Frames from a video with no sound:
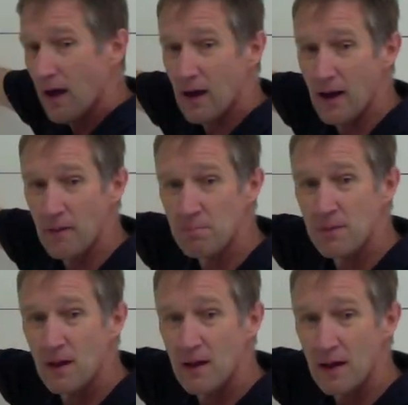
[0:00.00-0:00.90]

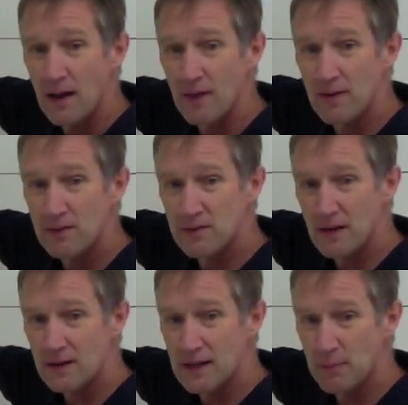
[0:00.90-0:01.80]
Um, and this
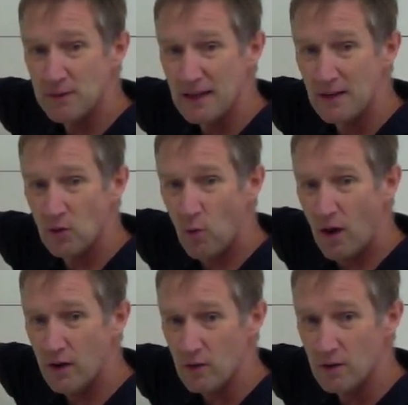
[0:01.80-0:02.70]
thing keeps hitting the
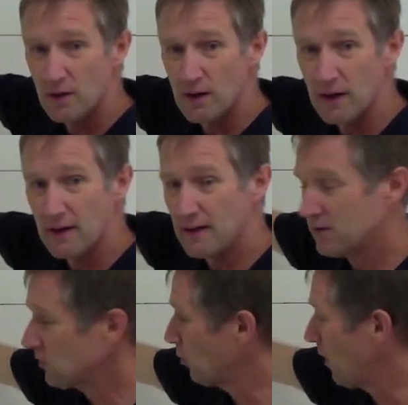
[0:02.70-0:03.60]
water, and it
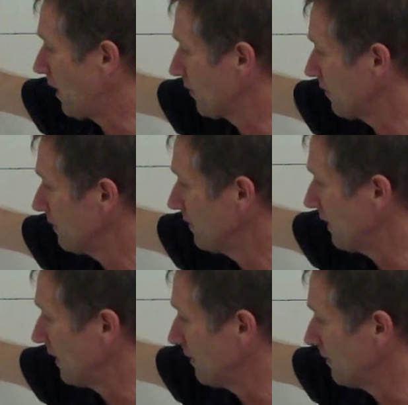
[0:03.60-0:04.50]
hits the water
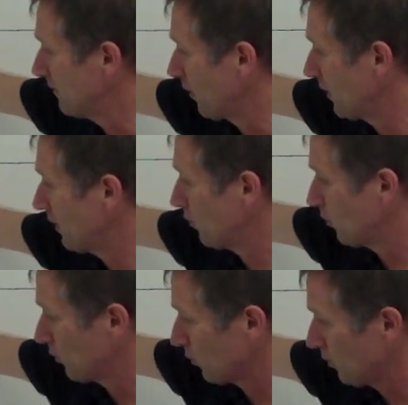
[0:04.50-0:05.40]
at a very
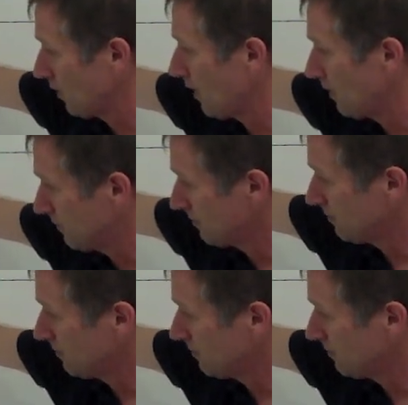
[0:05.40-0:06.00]
uh,